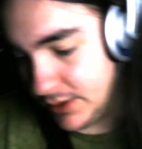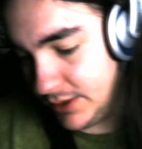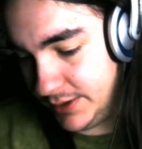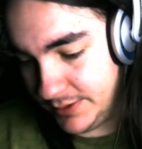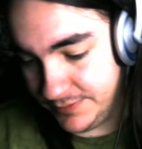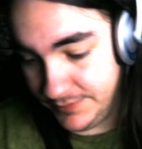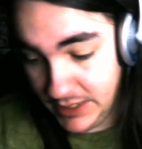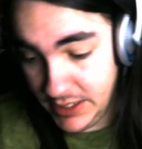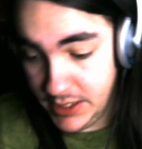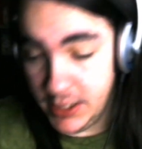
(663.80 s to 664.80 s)
Um,
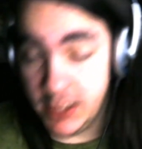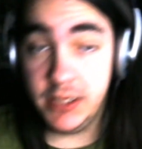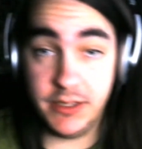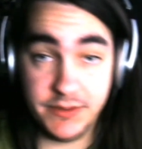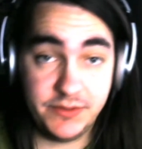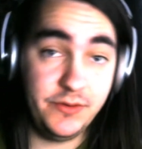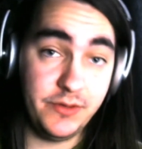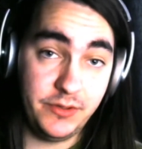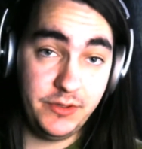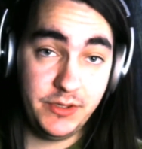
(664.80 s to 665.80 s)
it's
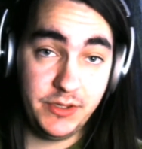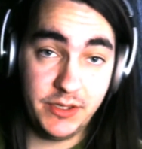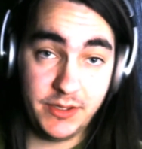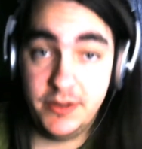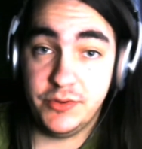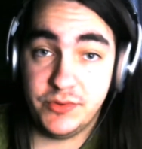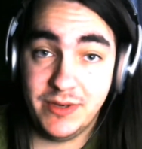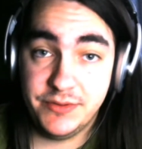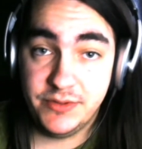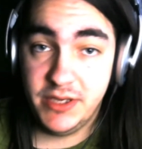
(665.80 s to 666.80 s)
good it goes
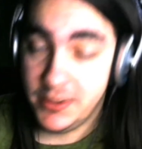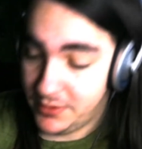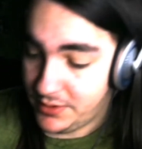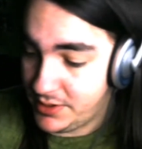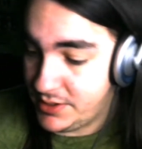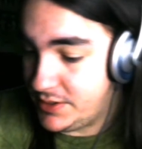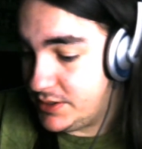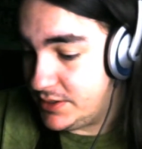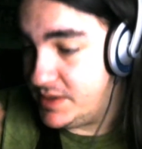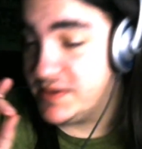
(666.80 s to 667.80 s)
well together.
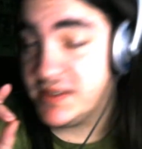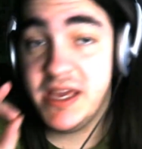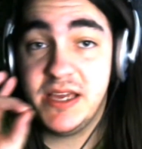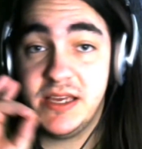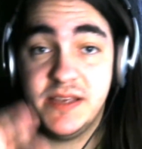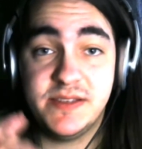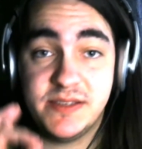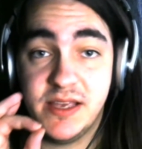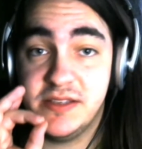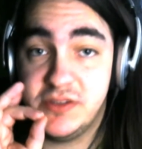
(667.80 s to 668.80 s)
This cake is
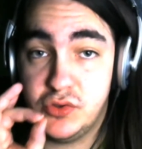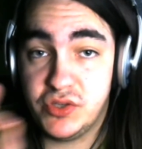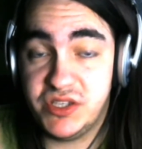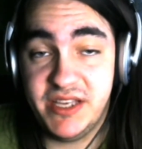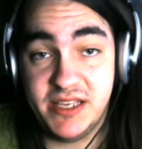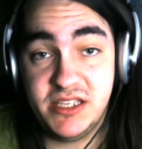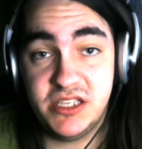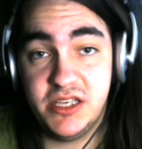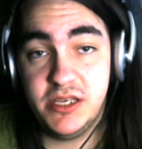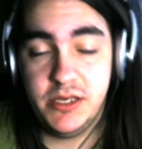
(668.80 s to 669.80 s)
a
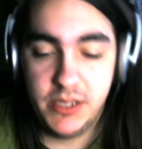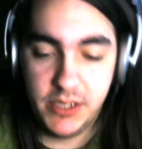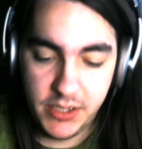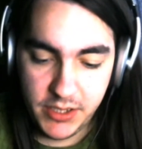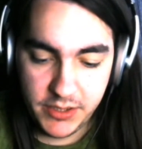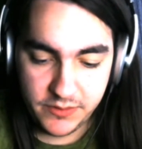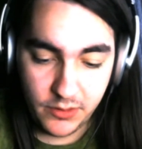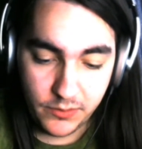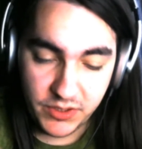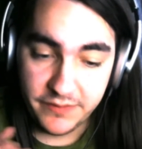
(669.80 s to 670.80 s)
success, so
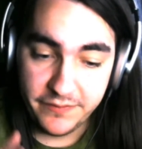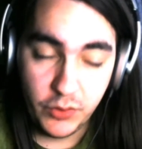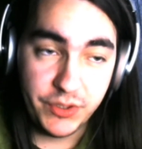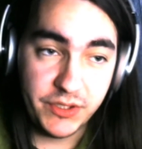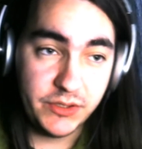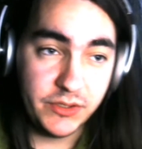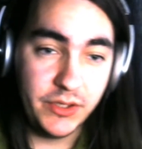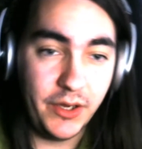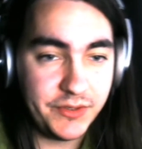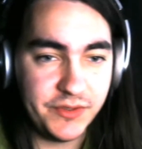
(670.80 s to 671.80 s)
I'm gonna vote it
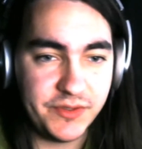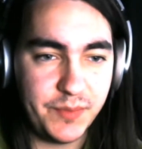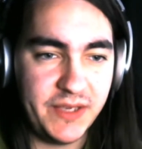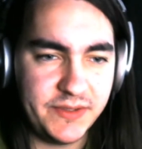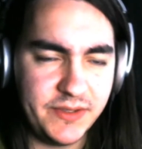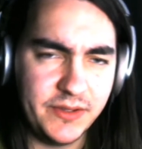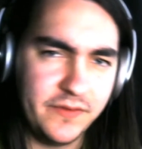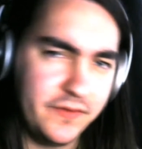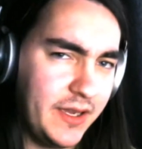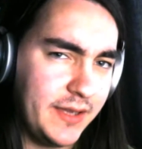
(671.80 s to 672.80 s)
not just based on the
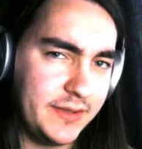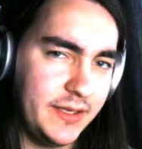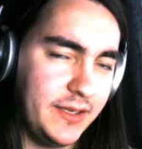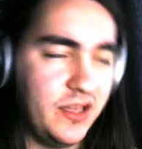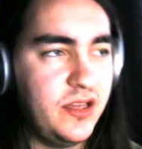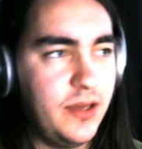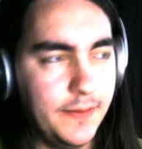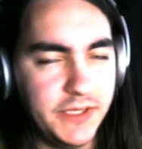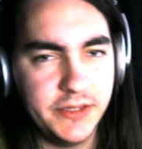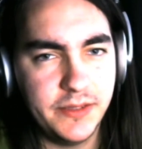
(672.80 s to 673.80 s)
fact that I'm
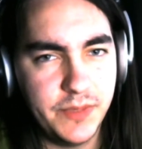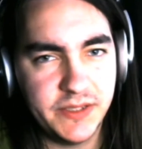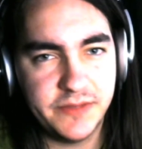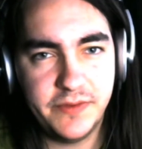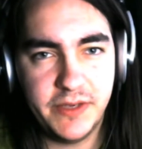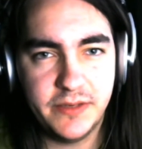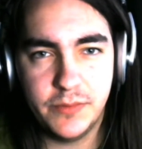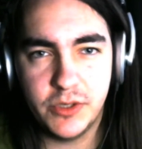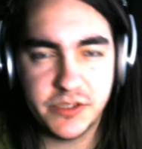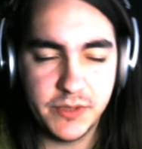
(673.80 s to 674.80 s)
not the biggest fan of
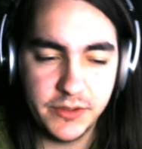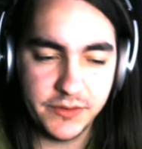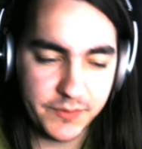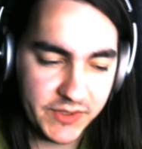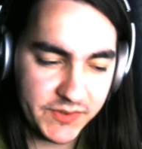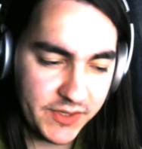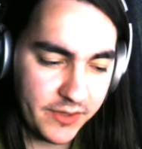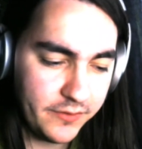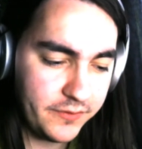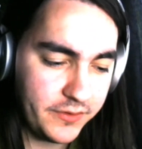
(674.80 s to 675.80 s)
marshmallows
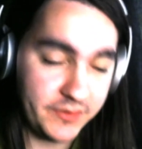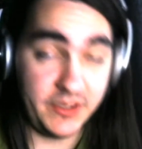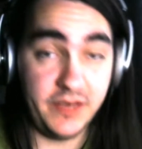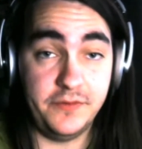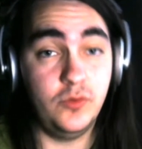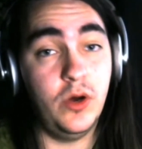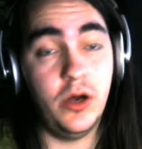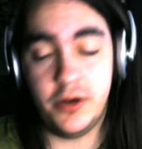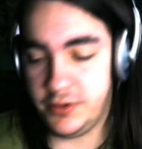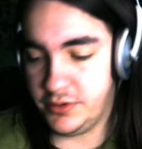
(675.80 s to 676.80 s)
myself, because if you
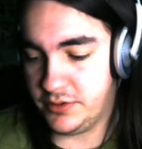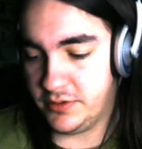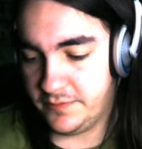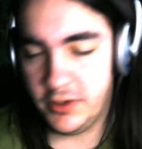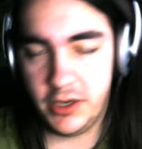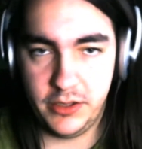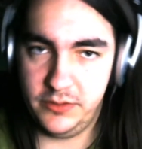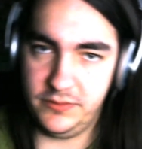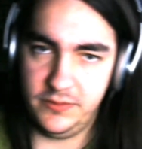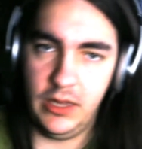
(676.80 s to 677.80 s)
are, you're gonna
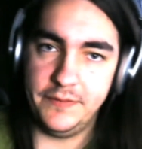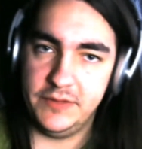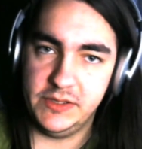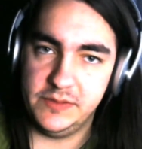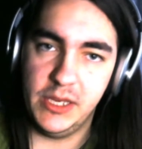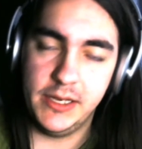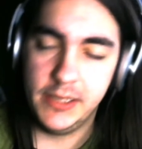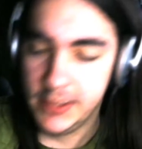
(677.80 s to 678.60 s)
fucking love this, man.